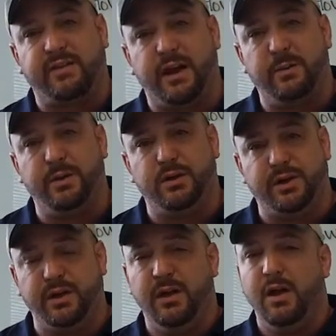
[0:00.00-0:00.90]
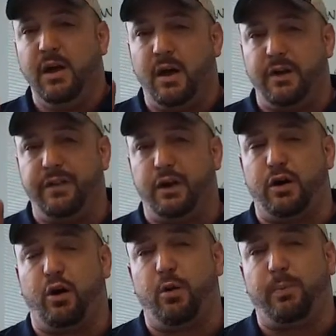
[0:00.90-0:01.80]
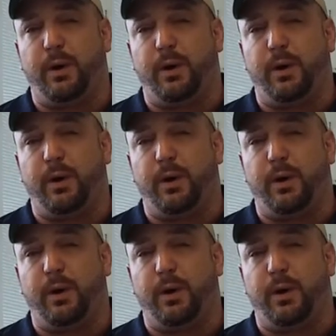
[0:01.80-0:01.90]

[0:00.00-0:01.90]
liability on their home,